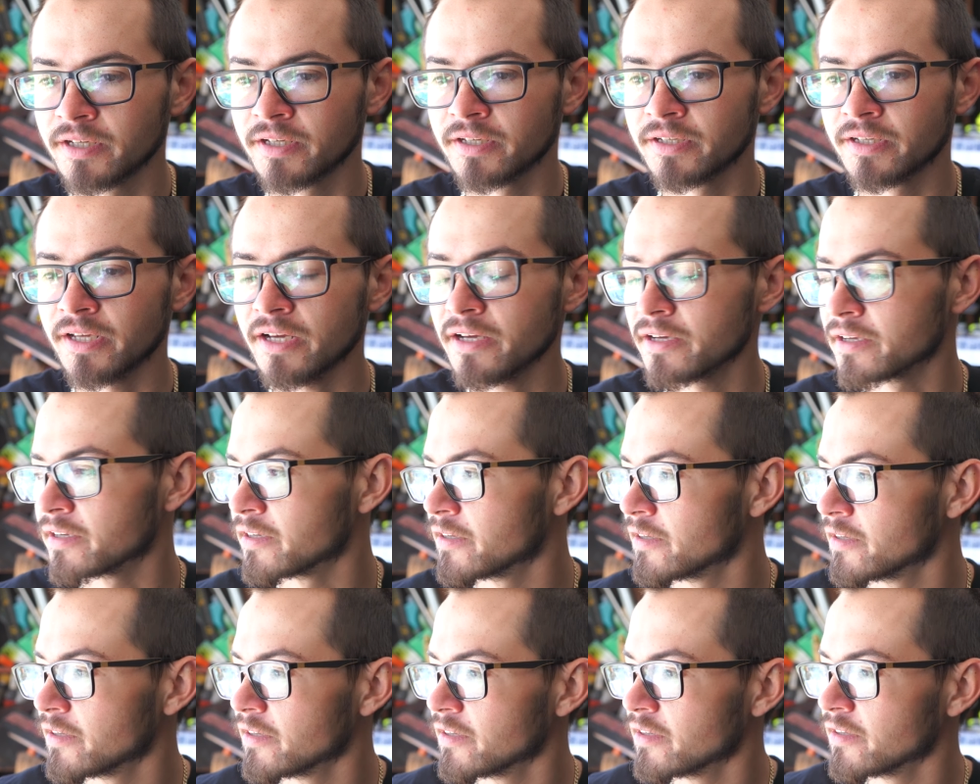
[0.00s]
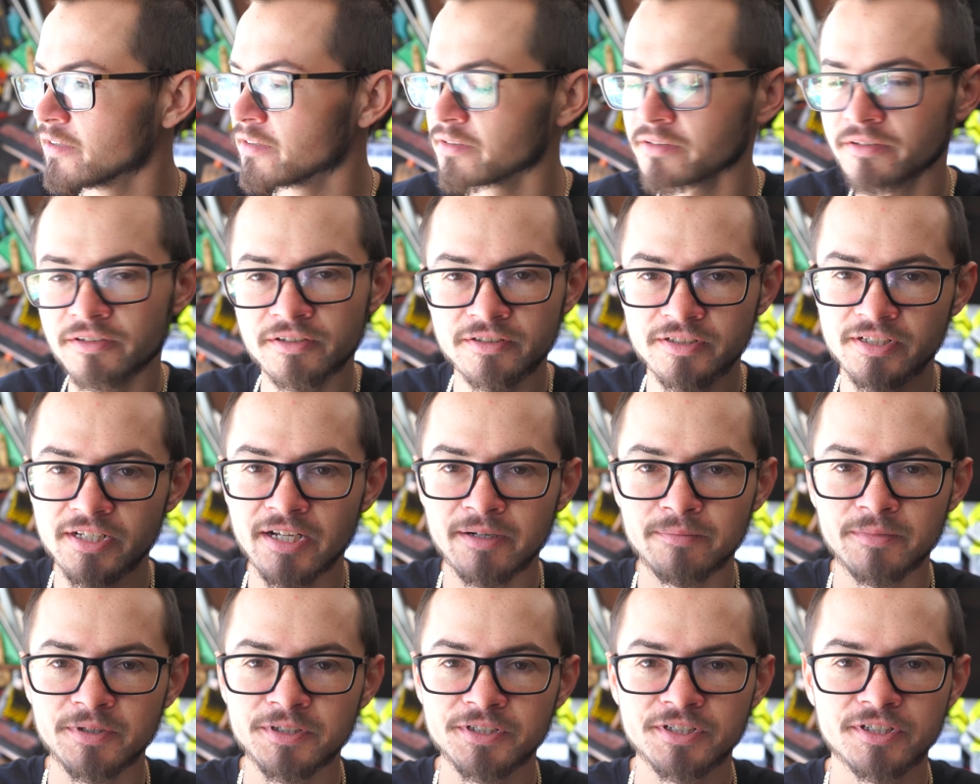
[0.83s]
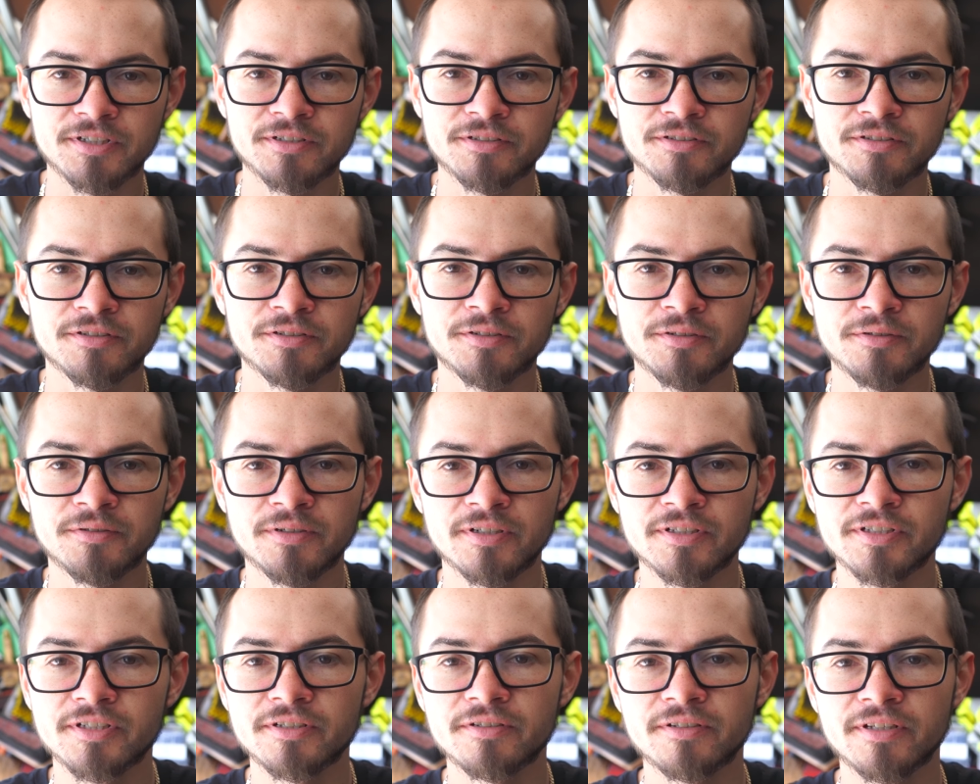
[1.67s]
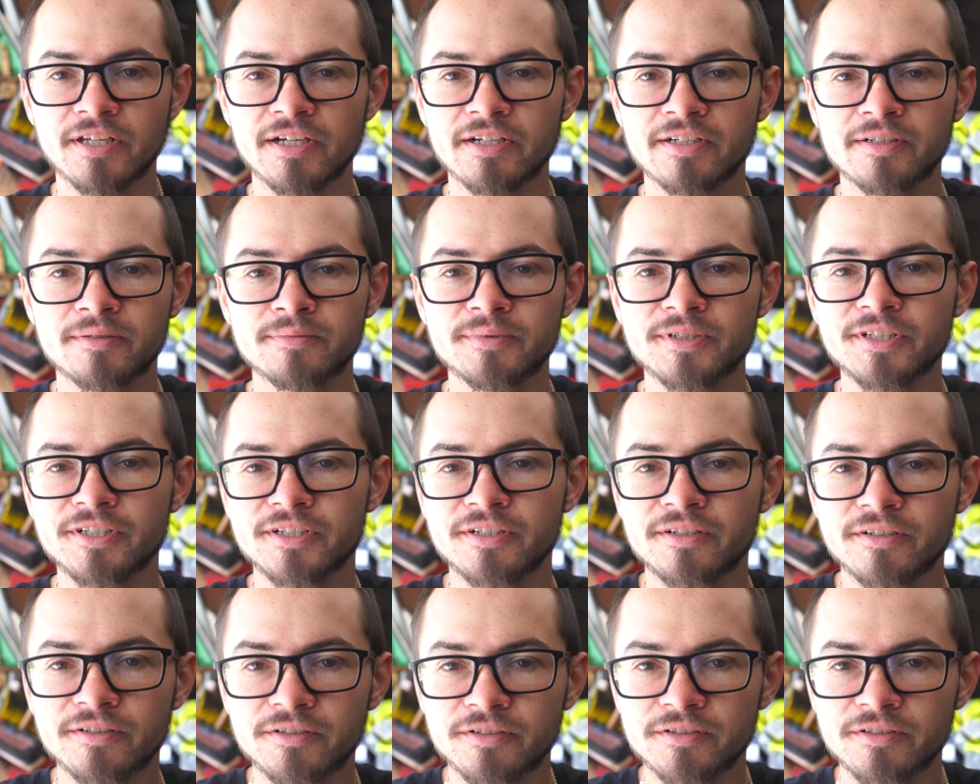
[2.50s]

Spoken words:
yeah, there's not much else to do until that comes in.